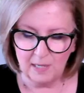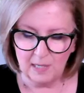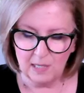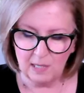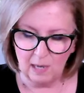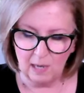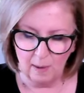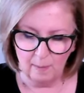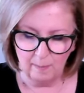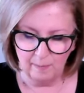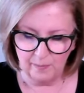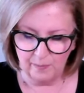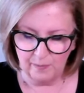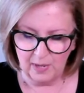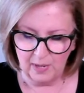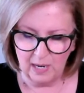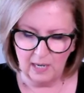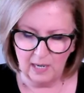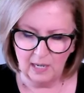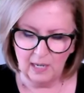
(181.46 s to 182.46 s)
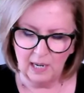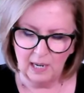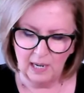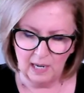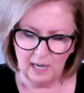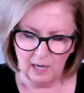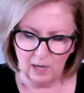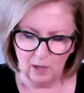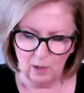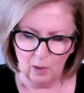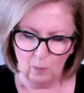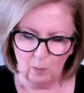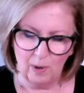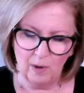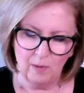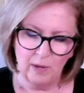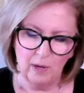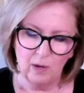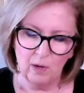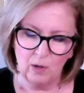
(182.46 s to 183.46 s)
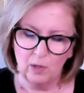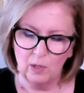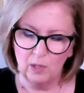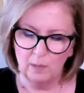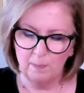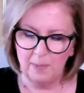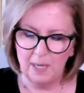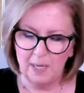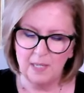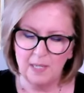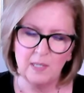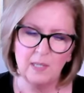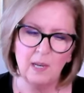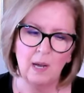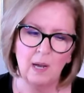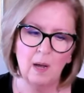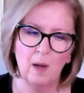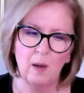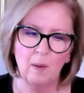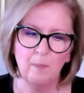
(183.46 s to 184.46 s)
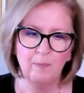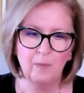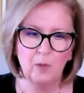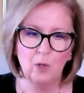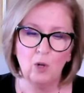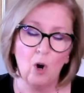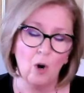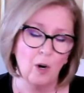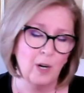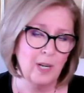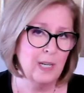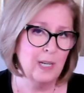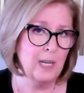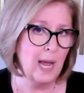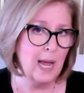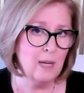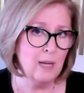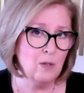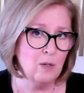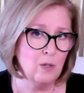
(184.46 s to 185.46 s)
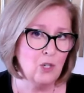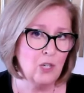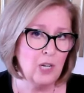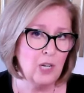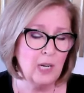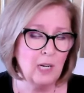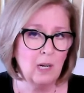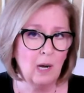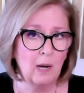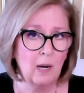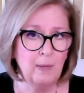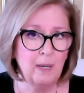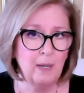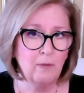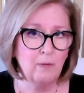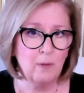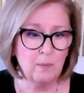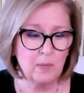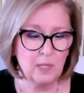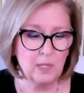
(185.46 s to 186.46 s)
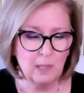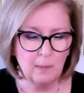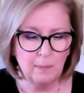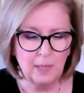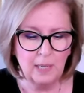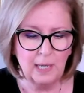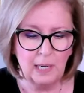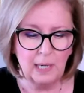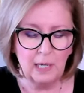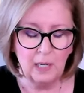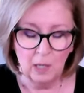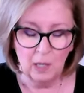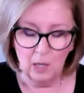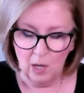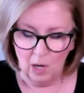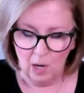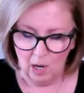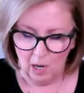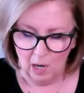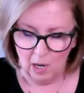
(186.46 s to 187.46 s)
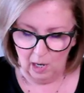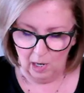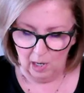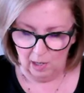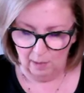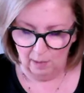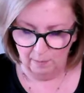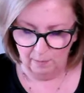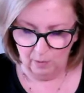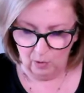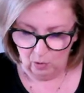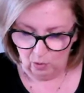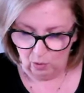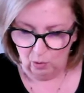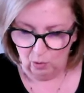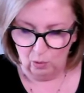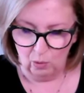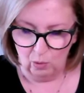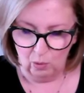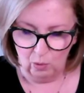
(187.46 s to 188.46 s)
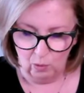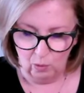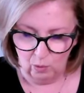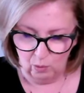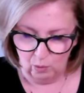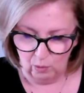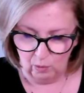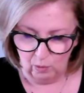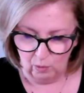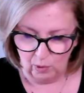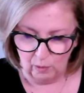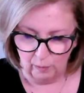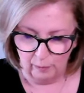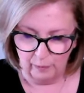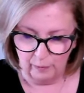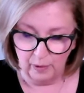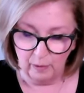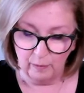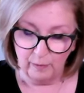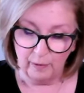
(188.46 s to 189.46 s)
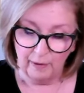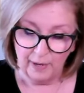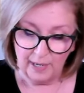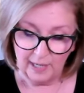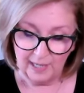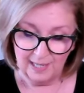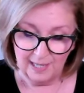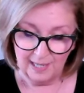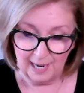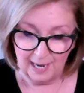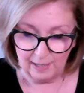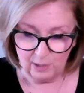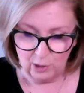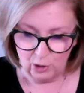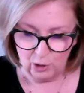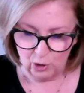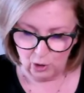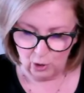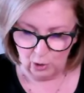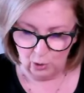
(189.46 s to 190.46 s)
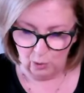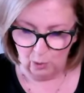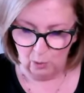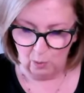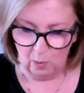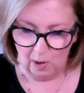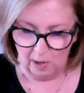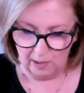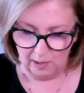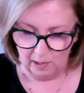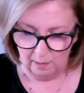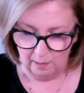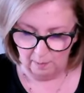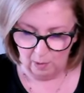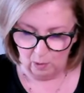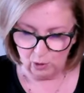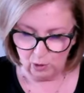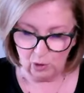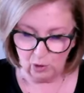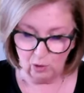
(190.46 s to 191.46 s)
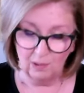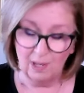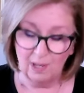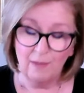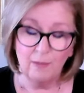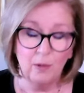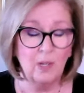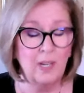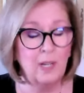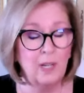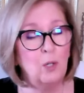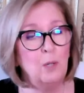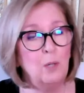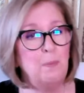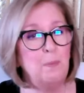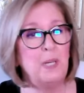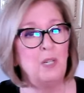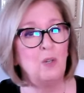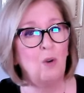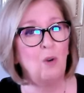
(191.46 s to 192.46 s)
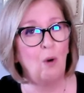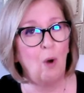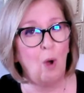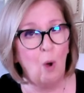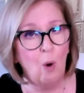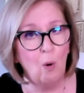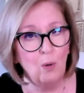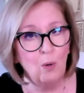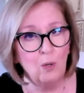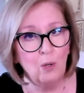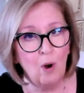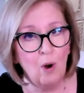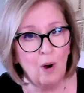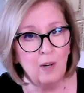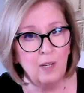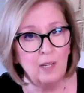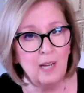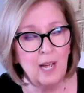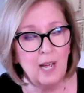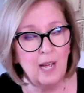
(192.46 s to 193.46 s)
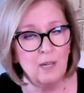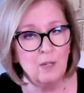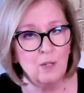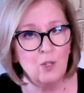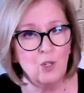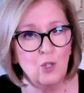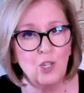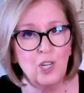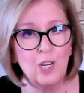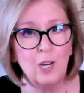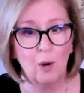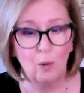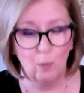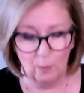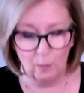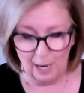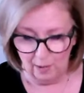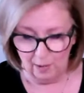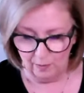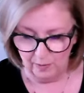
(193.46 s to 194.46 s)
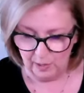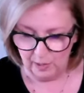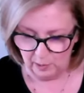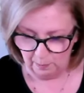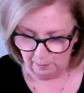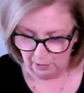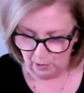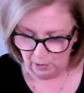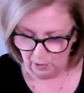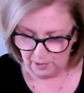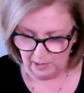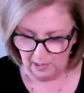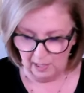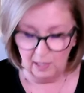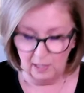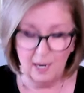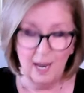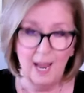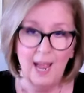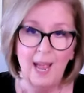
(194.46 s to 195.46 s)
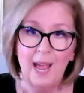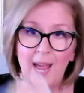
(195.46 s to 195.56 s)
something here where there could be some guarded energy coming from somebody who you feel very connected to on an emotional level. It could be your own guarded energy around this person.